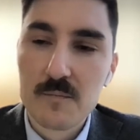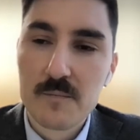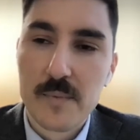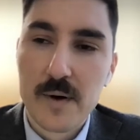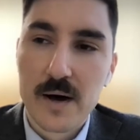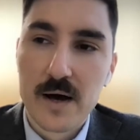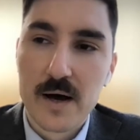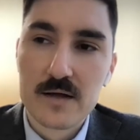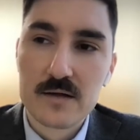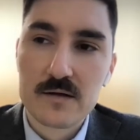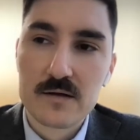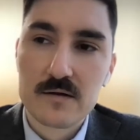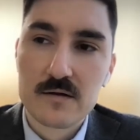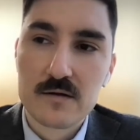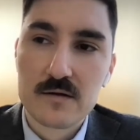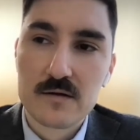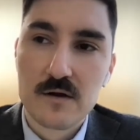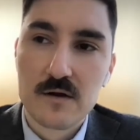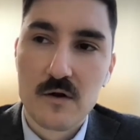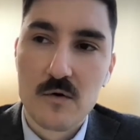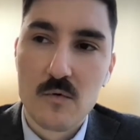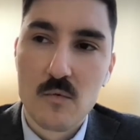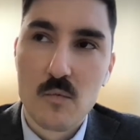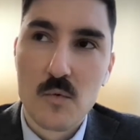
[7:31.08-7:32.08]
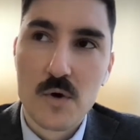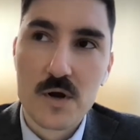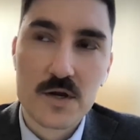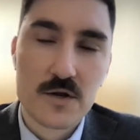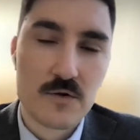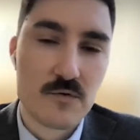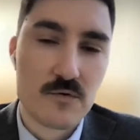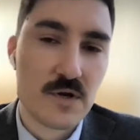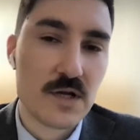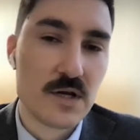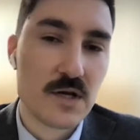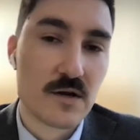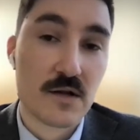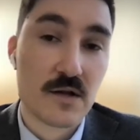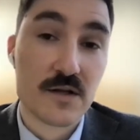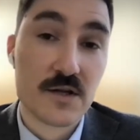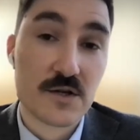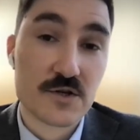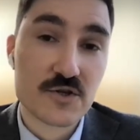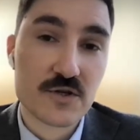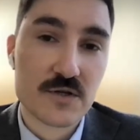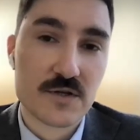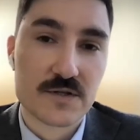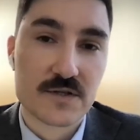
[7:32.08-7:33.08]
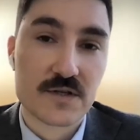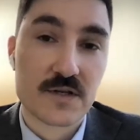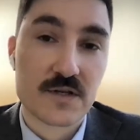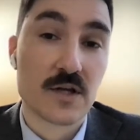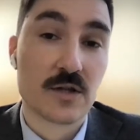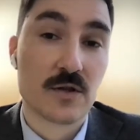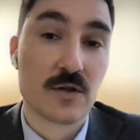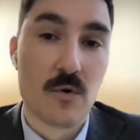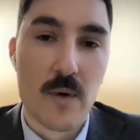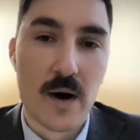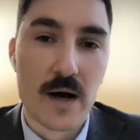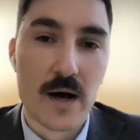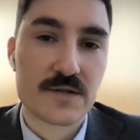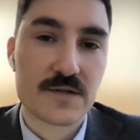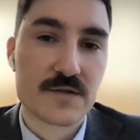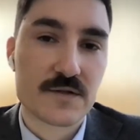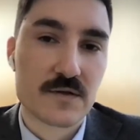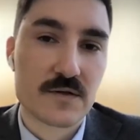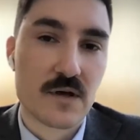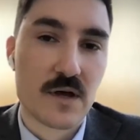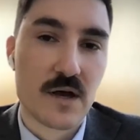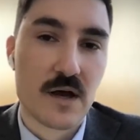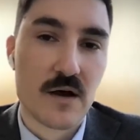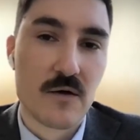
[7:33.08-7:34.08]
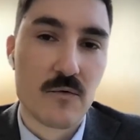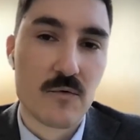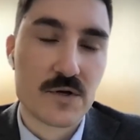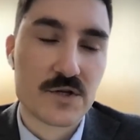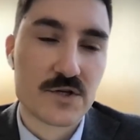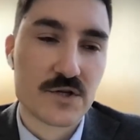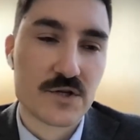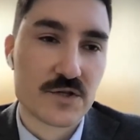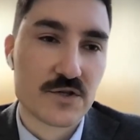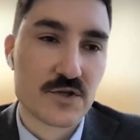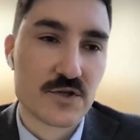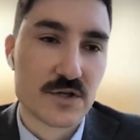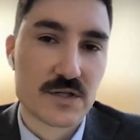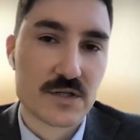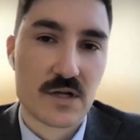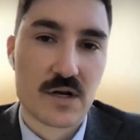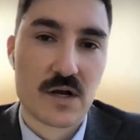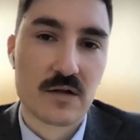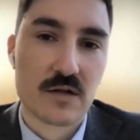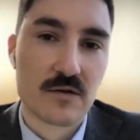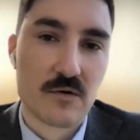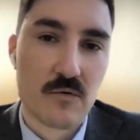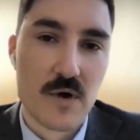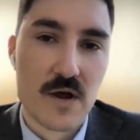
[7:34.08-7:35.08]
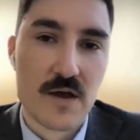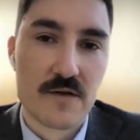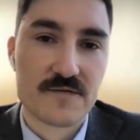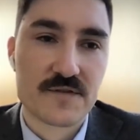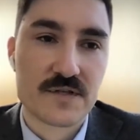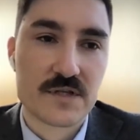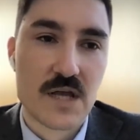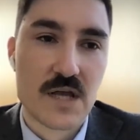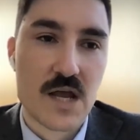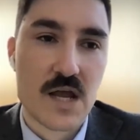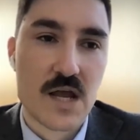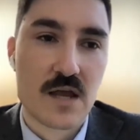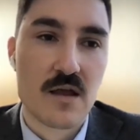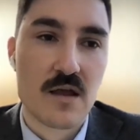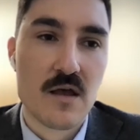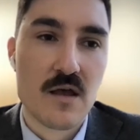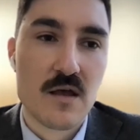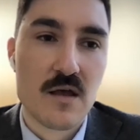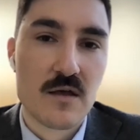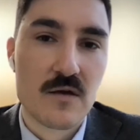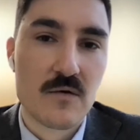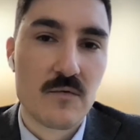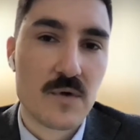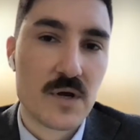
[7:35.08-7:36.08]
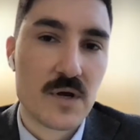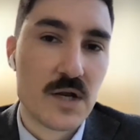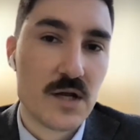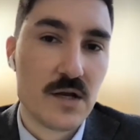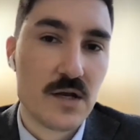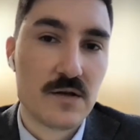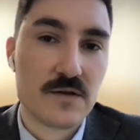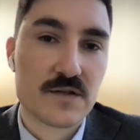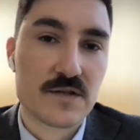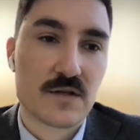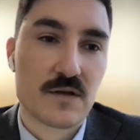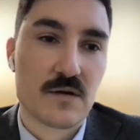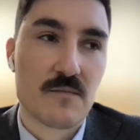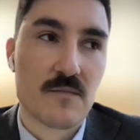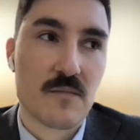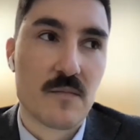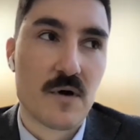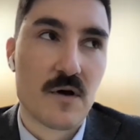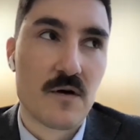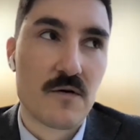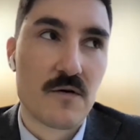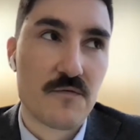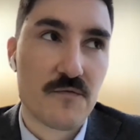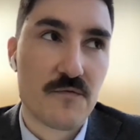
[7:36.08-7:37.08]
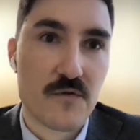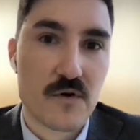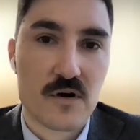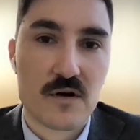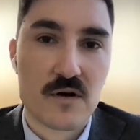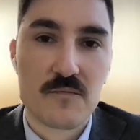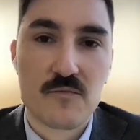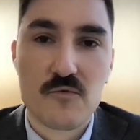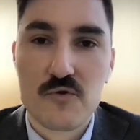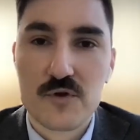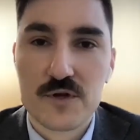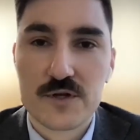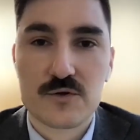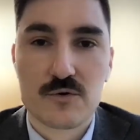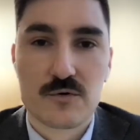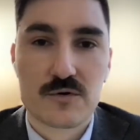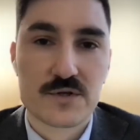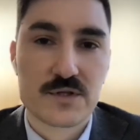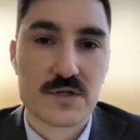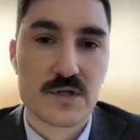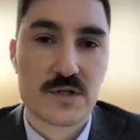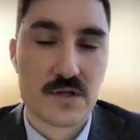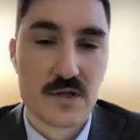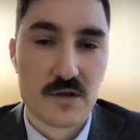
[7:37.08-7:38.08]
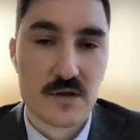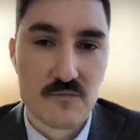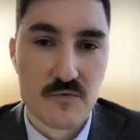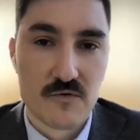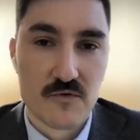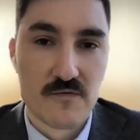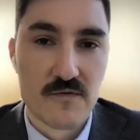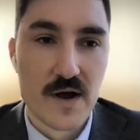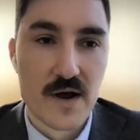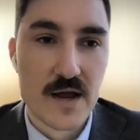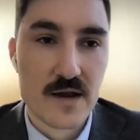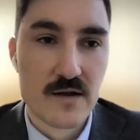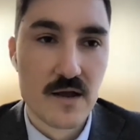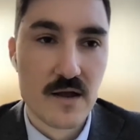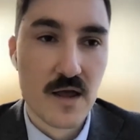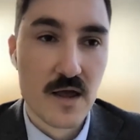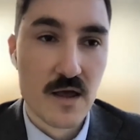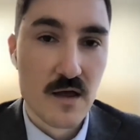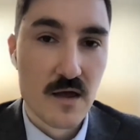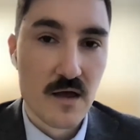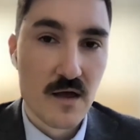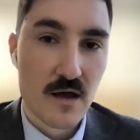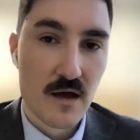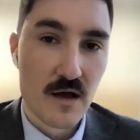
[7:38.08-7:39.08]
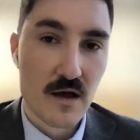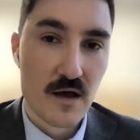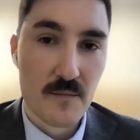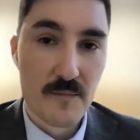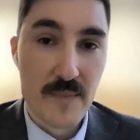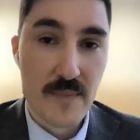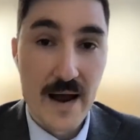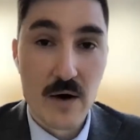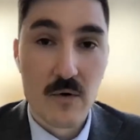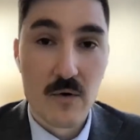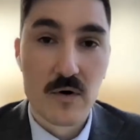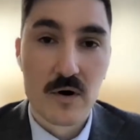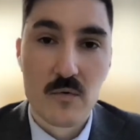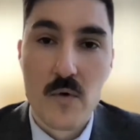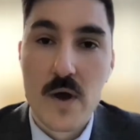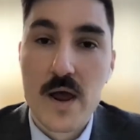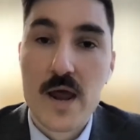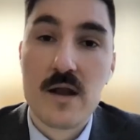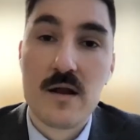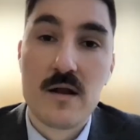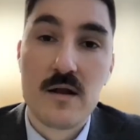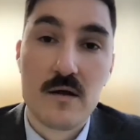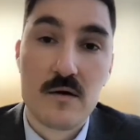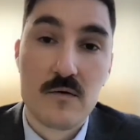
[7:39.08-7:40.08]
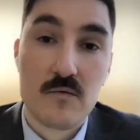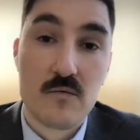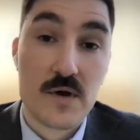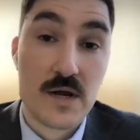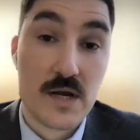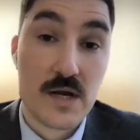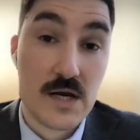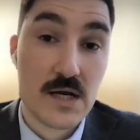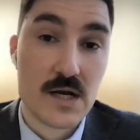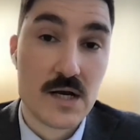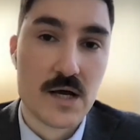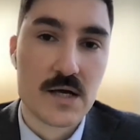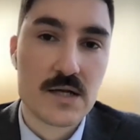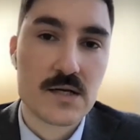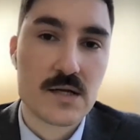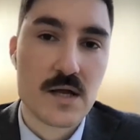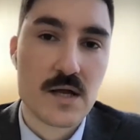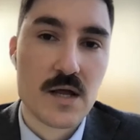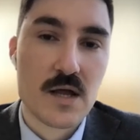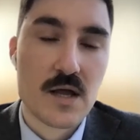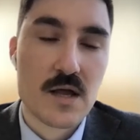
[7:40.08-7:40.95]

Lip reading: But you know, what you need in addition is kilowatts, which is just another way of saying we need some firm resource that can provide power when we need it.